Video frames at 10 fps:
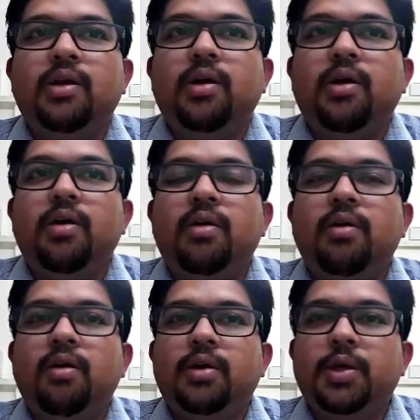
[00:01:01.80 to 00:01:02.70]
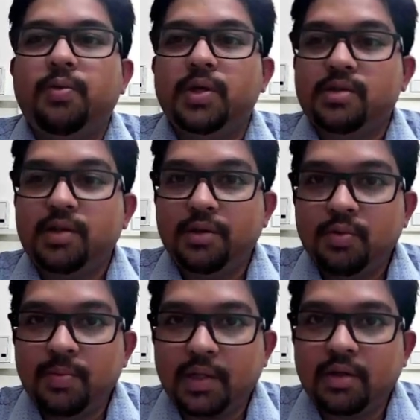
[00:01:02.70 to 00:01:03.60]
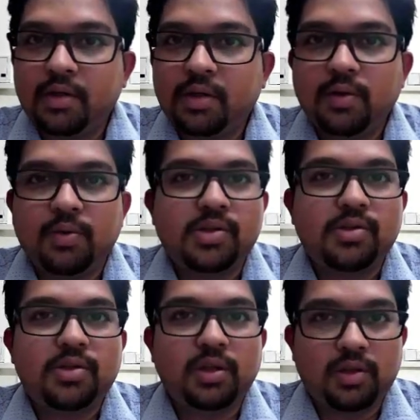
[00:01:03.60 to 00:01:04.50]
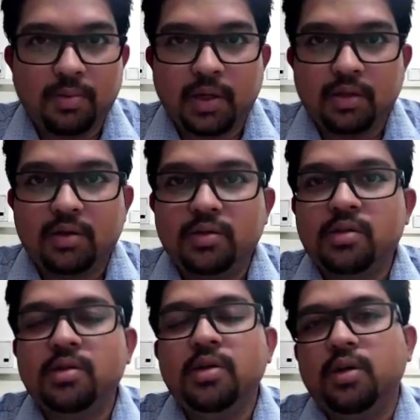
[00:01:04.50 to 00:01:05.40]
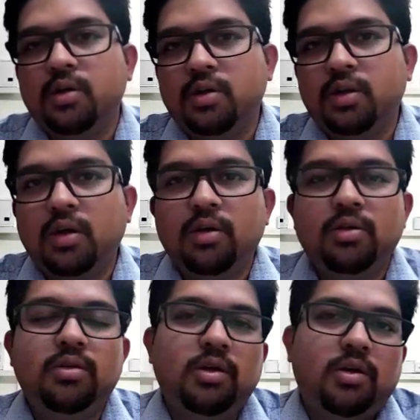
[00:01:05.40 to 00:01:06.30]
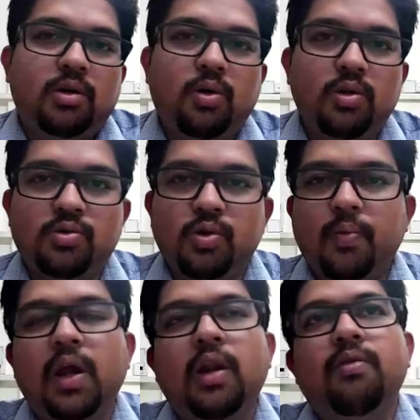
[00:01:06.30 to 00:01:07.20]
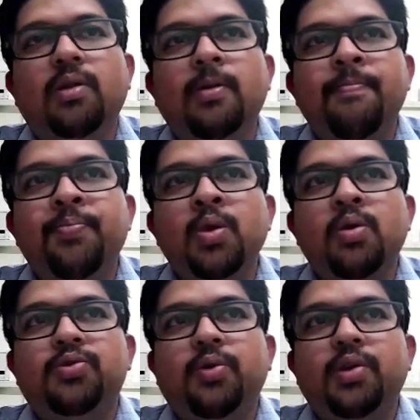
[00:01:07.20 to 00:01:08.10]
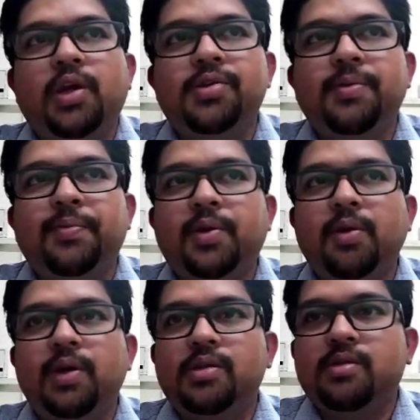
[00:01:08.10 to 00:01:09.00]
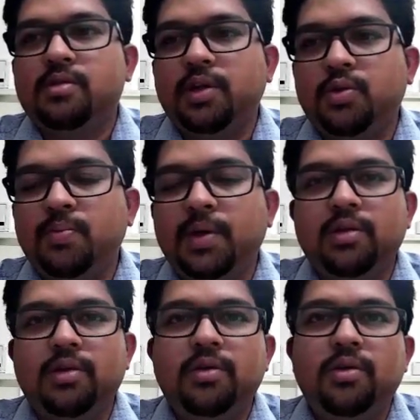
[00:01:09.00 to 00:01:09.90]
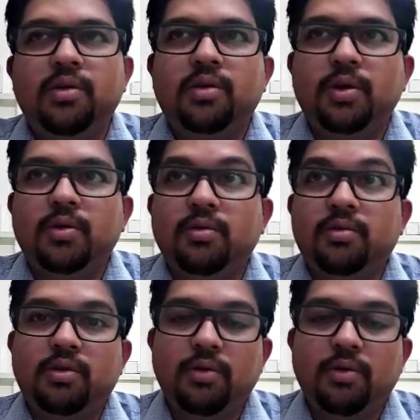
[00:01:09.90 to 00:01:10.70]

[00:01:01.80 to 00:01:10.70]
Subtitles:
and there are QST2 method, QST3 methods, they are also available. So in case of QST2 method,